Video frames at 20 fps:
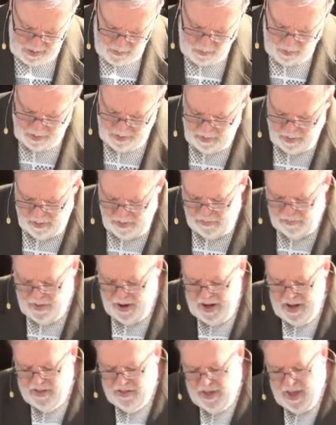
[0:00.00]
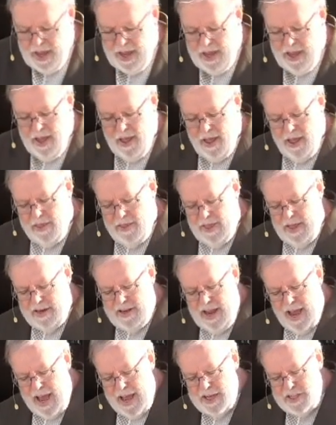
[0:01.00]
the funny thing that
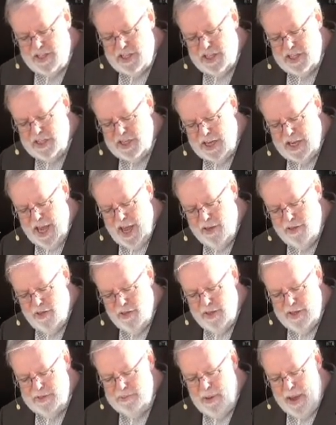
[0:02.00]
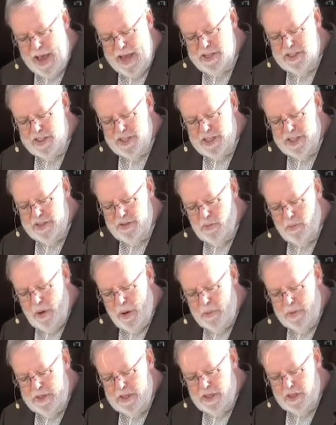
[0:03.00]
ties this together, these passages where
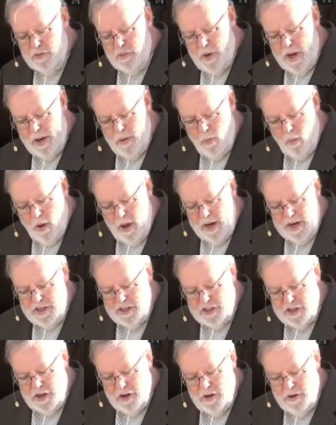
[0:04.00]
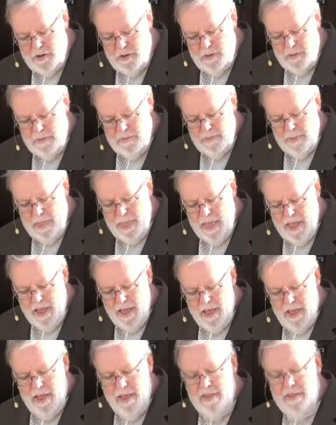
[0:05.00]
we just read 1 and 2,
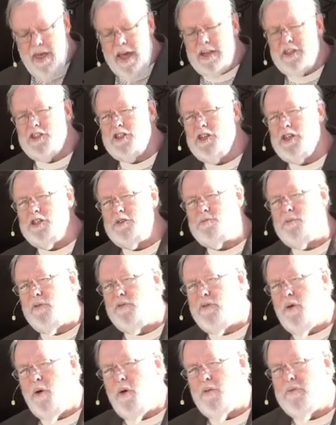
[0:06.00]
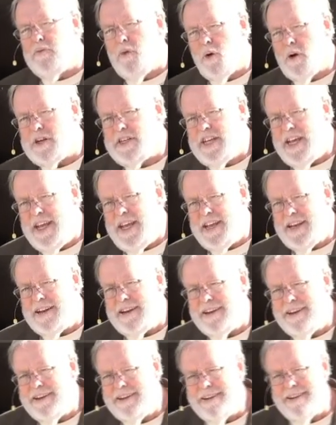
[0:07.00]
that's just before 14
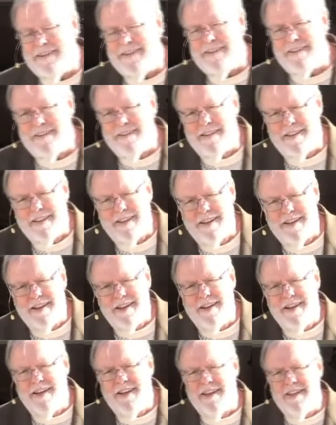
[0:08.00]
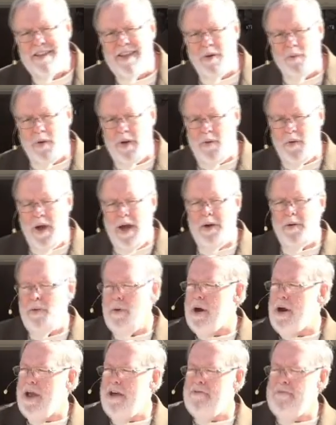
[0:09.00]
that we read
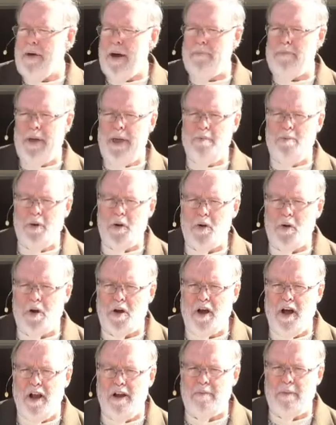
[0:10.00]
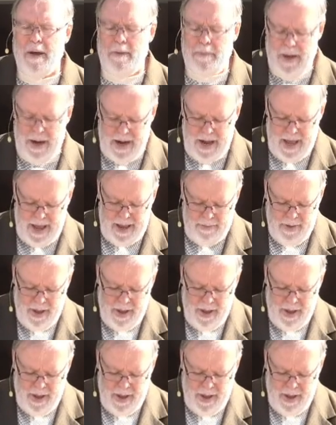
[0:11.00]
where, if my people who are called by my name,